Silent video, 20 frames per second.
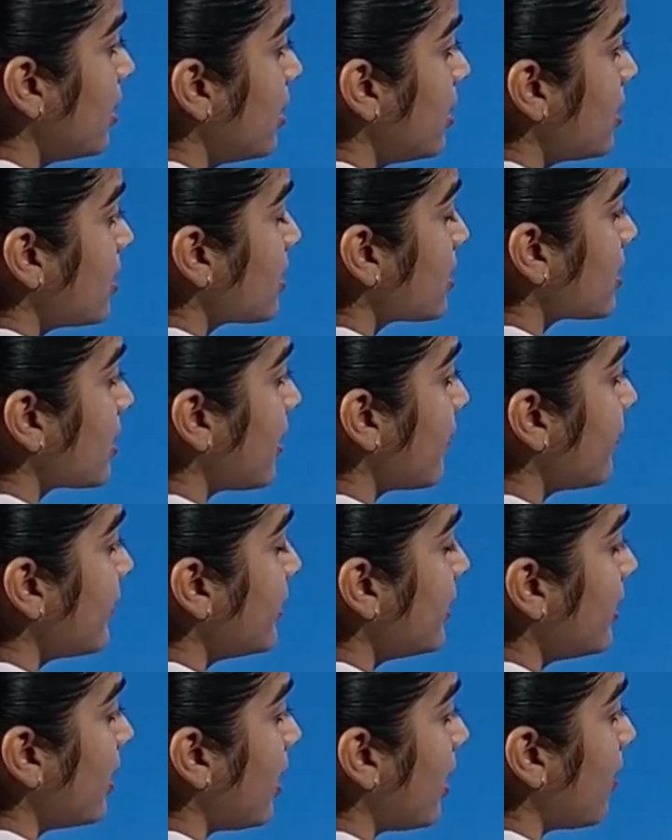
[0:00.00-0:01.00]

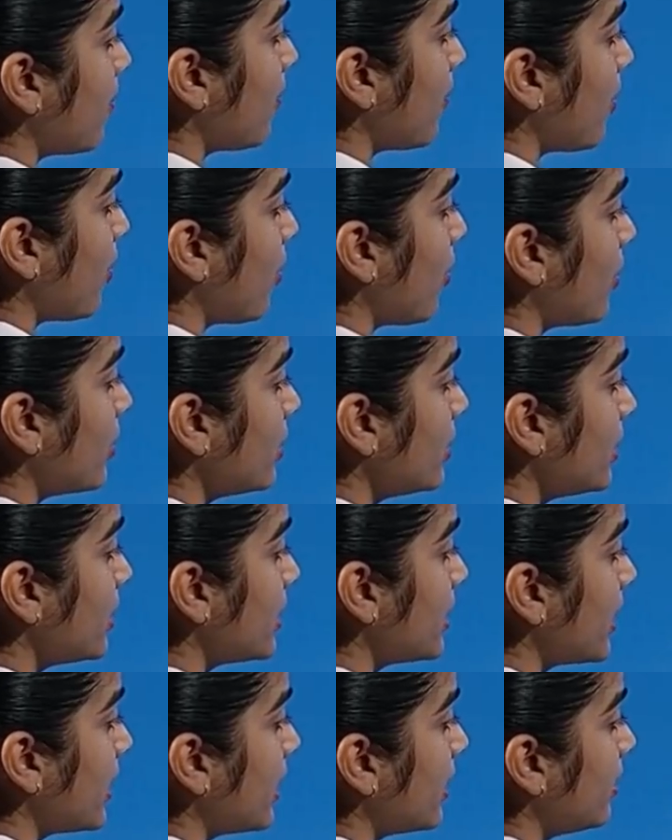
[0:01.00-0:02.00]
7 upon
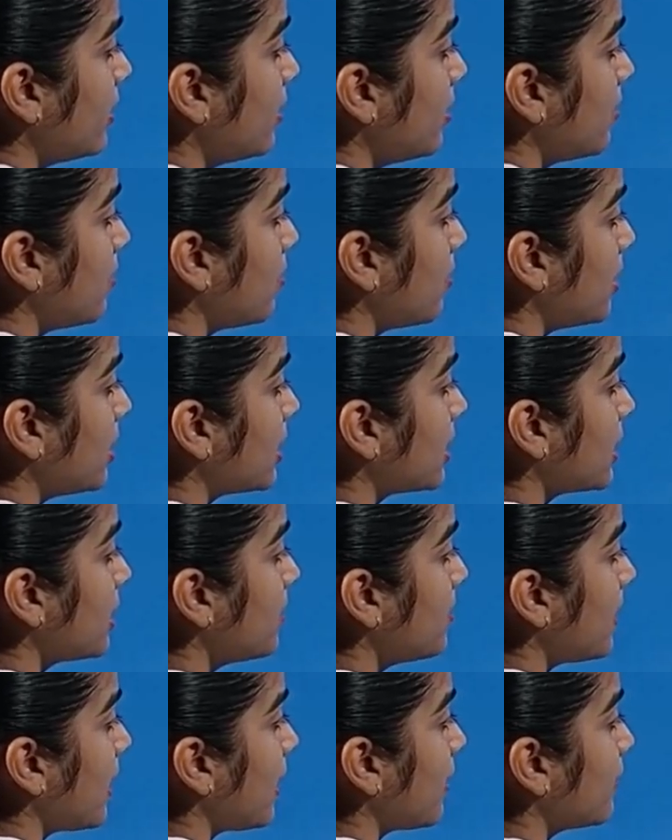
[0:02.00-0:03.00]
10
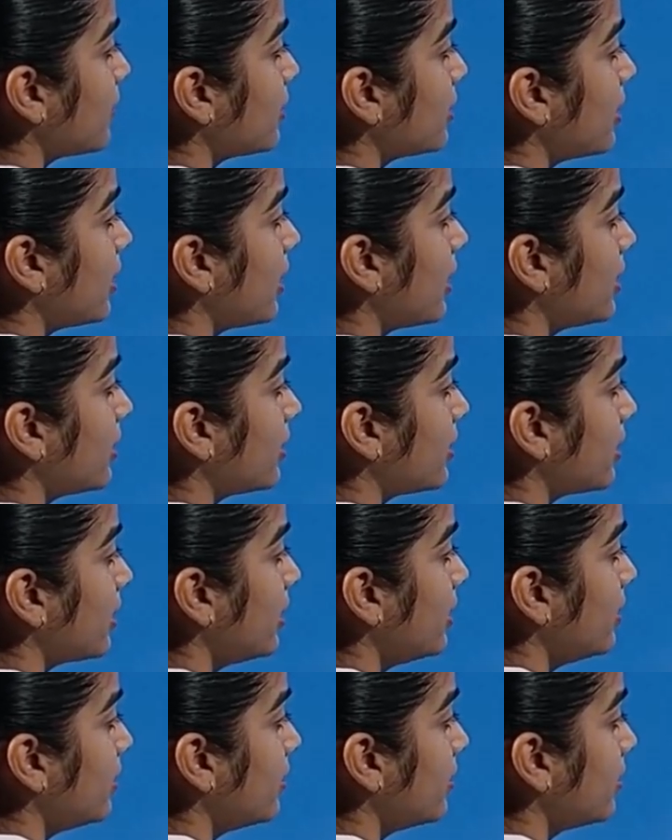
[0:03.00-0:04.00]
multiply with
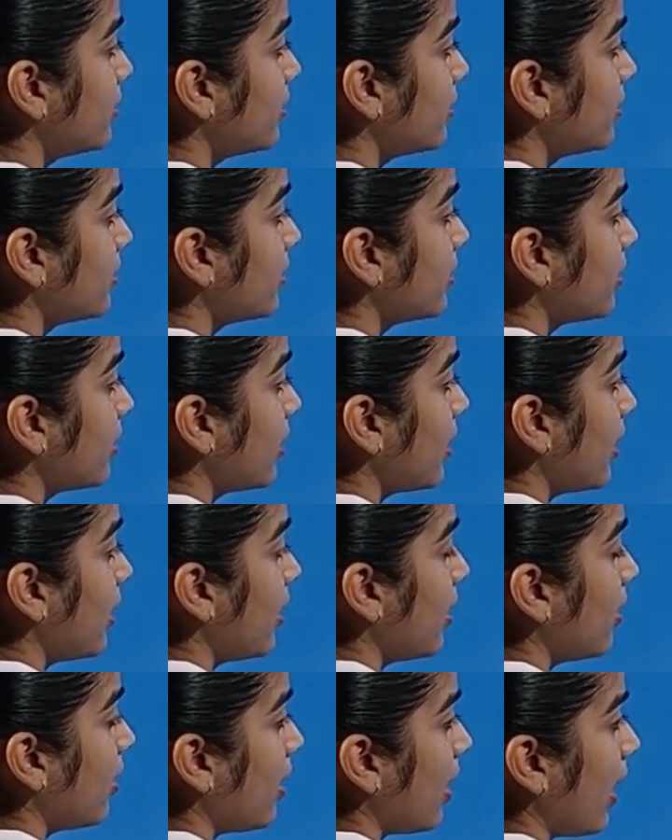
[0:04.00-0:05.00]
100,
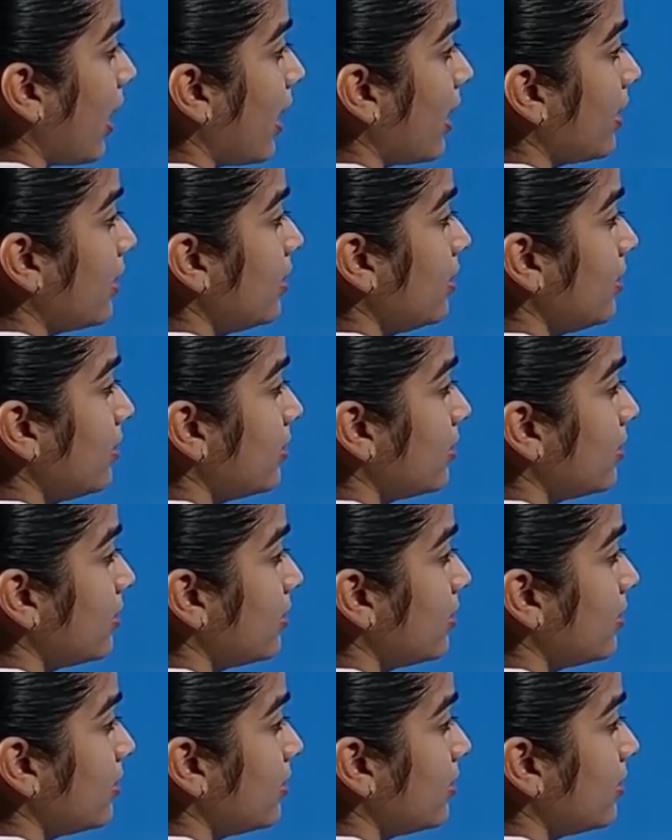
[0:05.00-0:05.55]
and